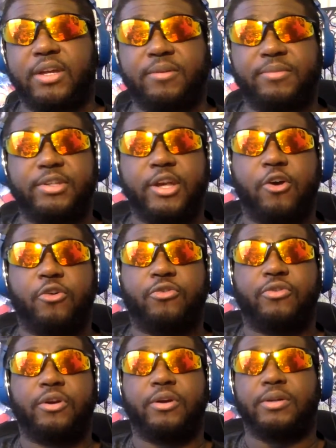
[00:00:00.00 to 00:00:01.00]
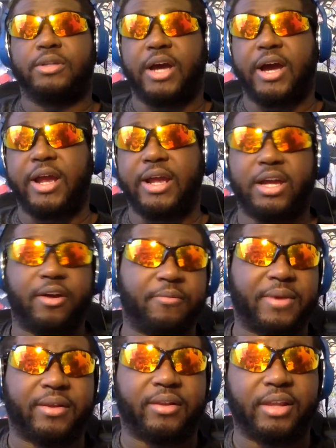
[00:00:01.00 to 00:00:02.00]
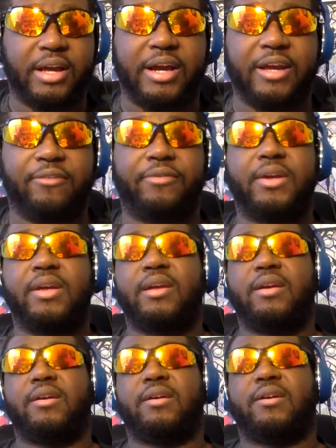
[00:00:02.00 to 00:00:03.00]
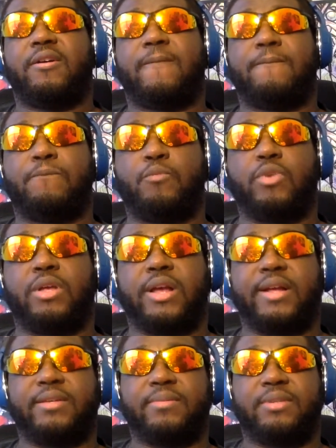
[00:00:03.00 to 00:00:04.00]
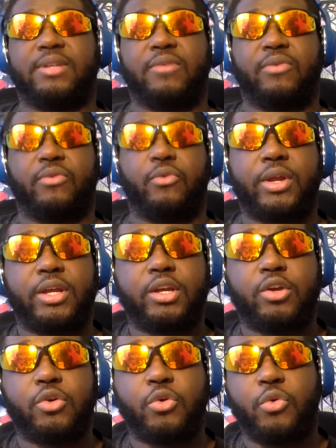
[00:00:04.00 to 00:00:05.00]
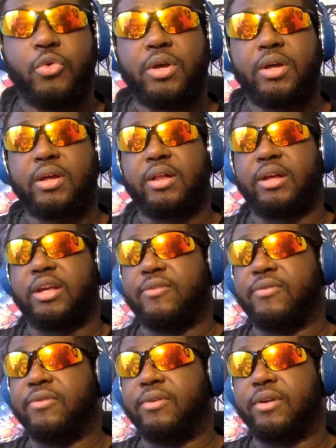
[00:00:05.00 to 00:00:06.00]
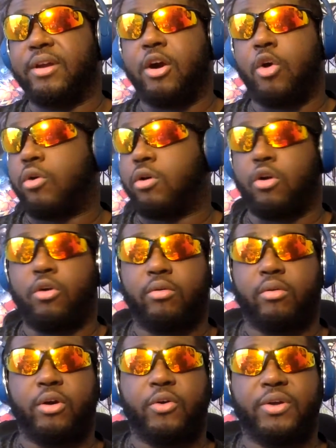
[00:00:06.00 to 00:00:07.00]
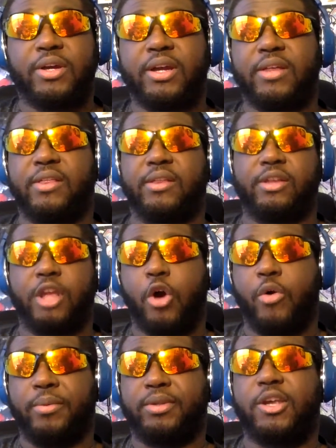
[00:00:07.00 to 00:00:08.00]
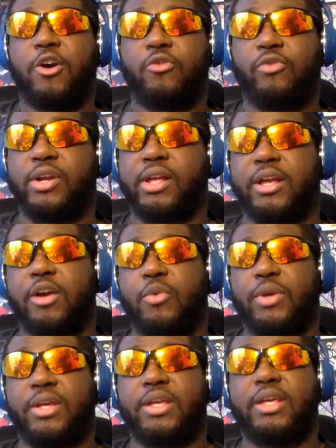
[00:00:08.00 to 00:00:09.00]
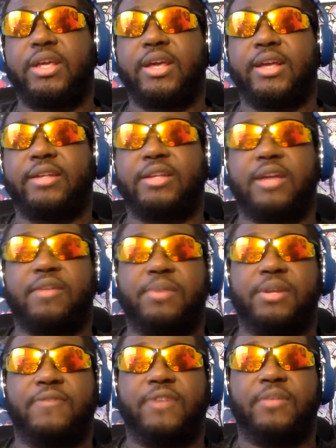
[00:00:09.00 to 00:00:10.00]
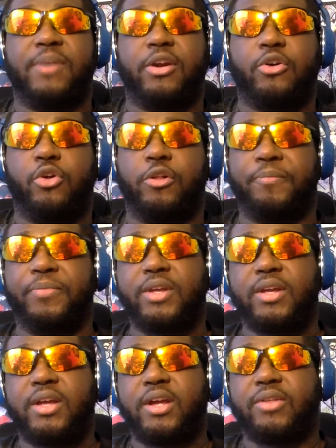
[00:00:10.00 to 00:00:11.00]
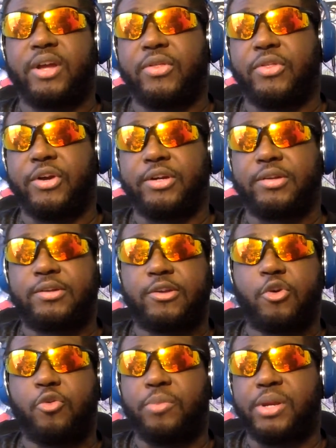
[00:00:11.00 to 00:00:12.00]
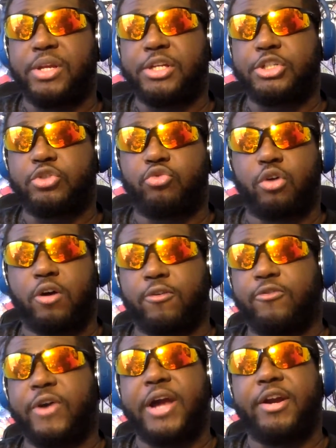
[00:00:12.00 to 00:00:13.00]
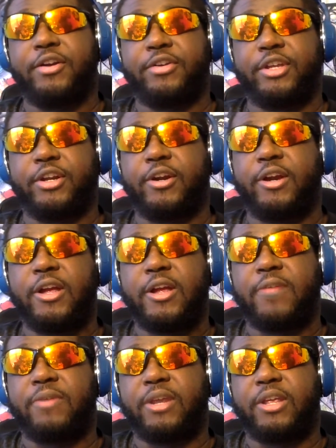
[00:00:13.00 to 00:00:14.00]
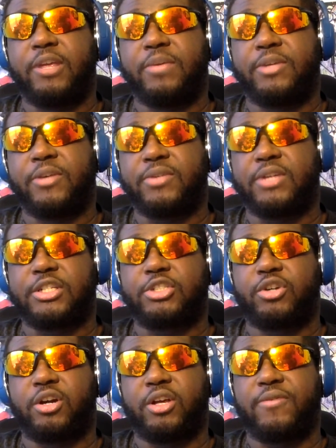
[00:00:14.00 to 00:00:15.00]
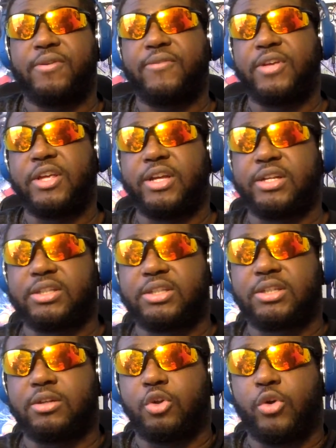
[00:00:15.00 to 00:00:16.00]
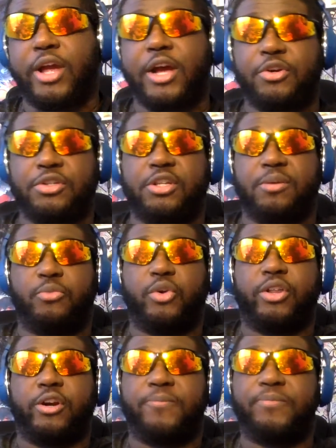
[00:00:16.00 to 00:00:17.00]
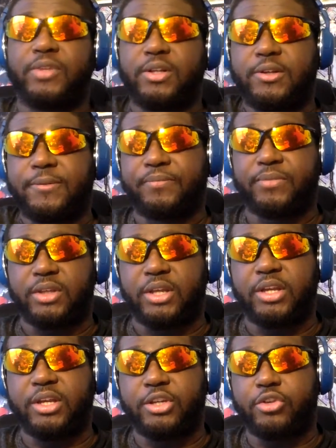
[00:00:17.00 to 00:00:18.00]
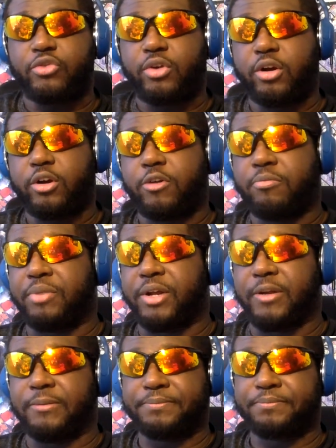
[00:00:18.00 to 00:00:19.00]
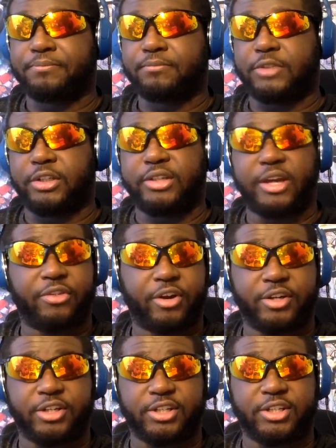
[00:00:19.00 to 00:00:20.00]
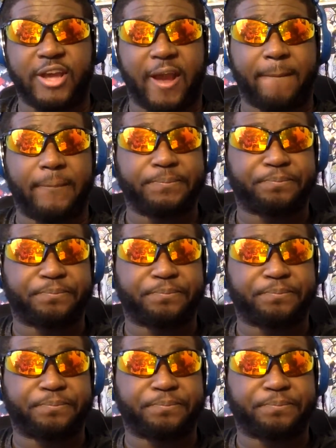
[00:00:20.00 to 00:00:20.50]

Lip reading: himself, dying, coming back alive. We had some stuff with Ryu, like even Hororo, and Yo himself realizing how weak he is after being defeated by the Golem, that there's so many strong fighters here, but he himself is not strong, even if he is Lord Howl's 10th brother. He gets stronger, but he's not there just yet.